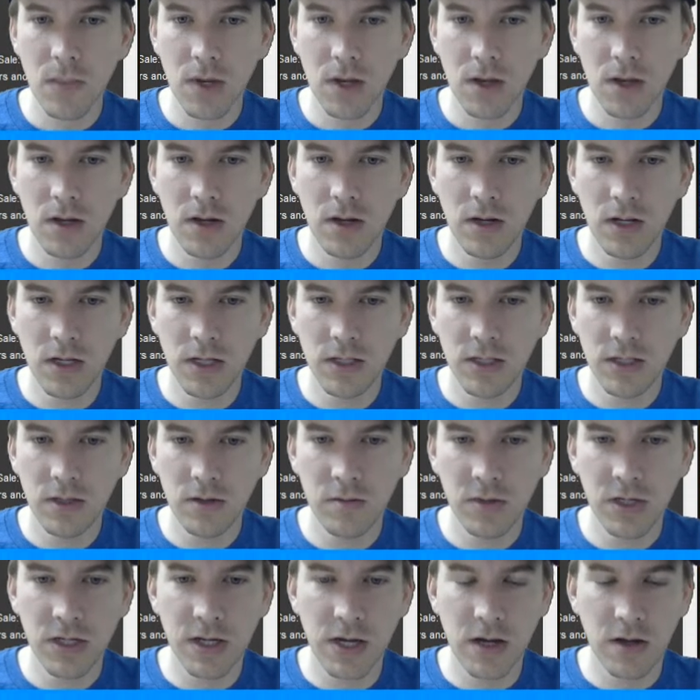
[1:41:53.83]
Needs to
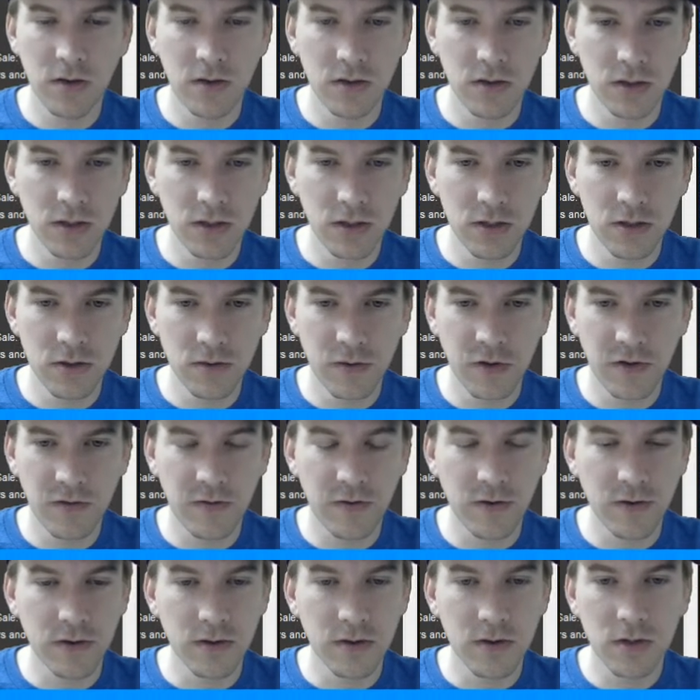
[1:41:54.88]
be down a little bit
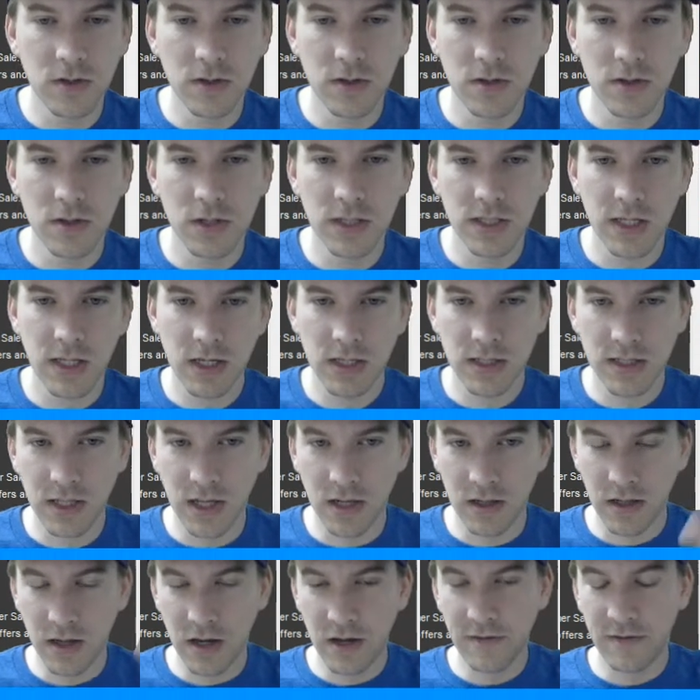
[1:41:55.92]
further, because I guess
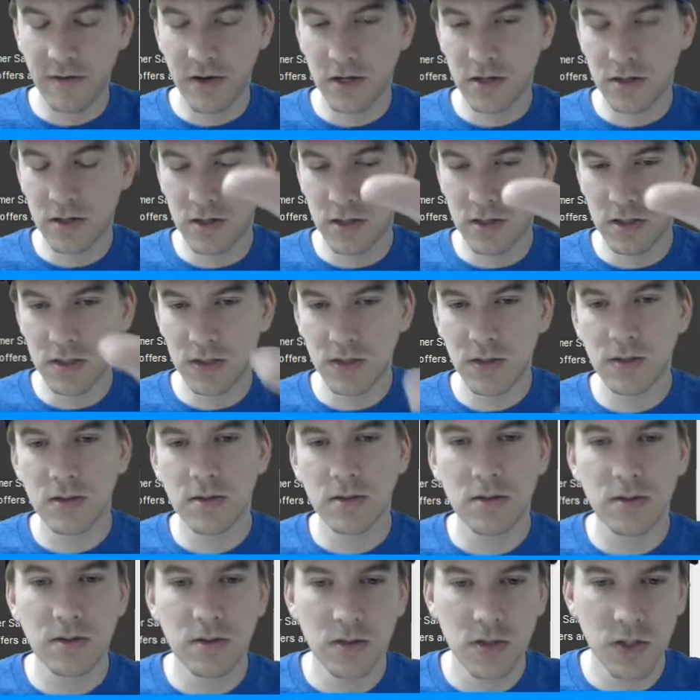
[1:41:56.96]
that life icon
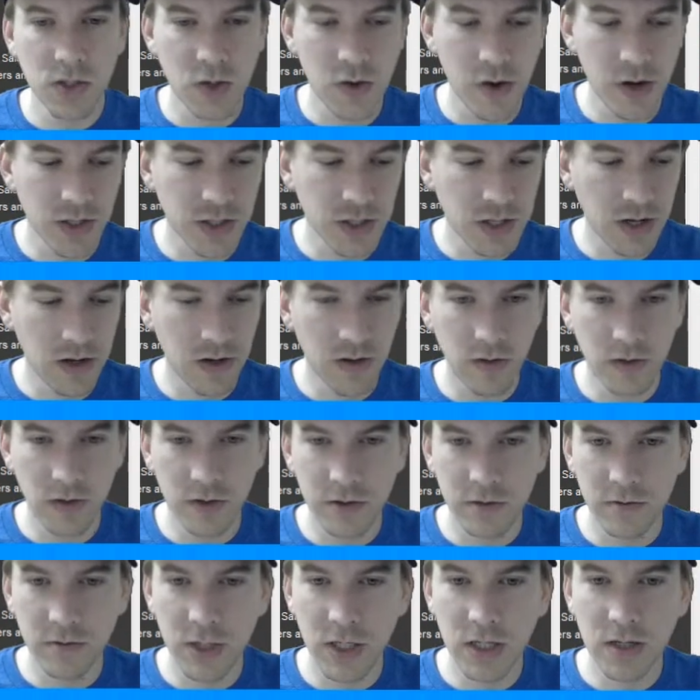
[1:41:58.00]
is stretched out a
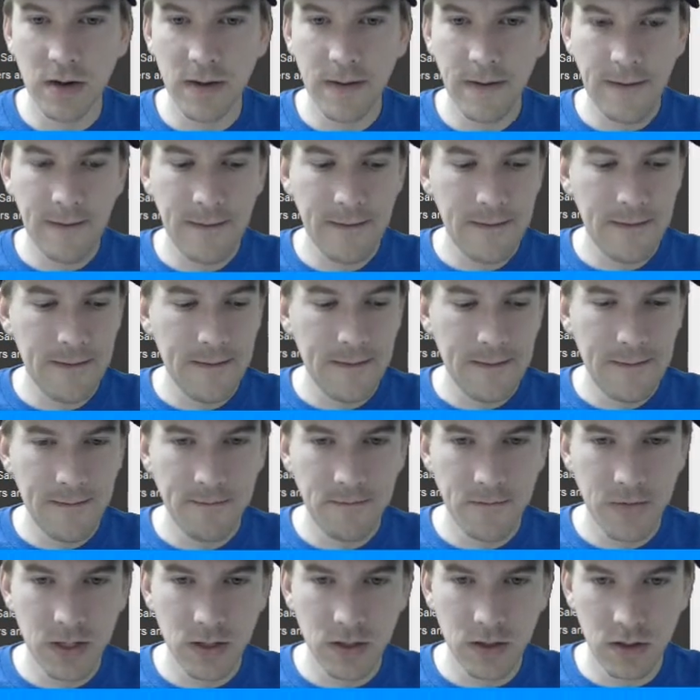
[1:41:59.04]
little bit.
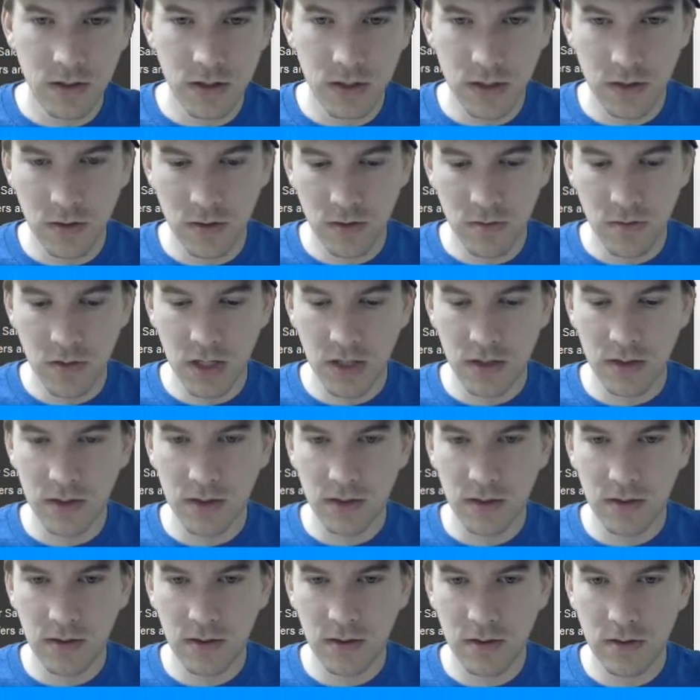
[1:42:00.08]
So let's go ahead and make
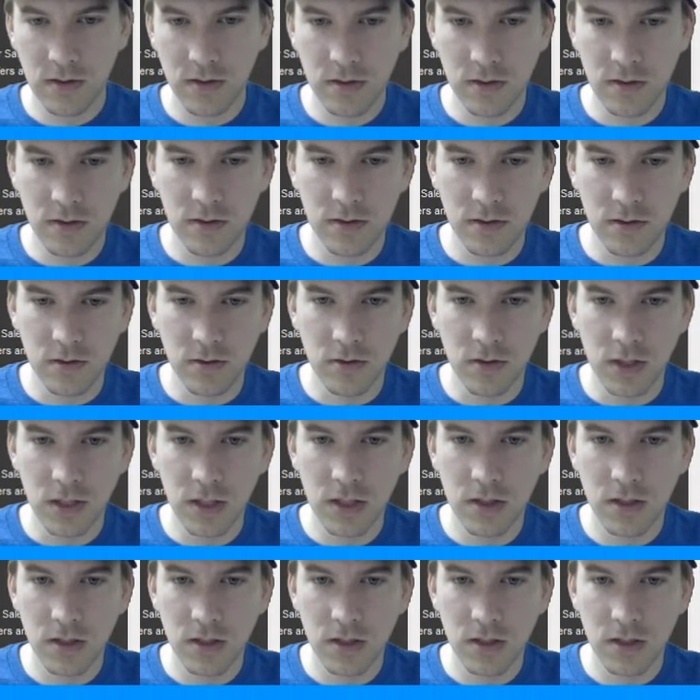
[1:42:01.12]
this 30.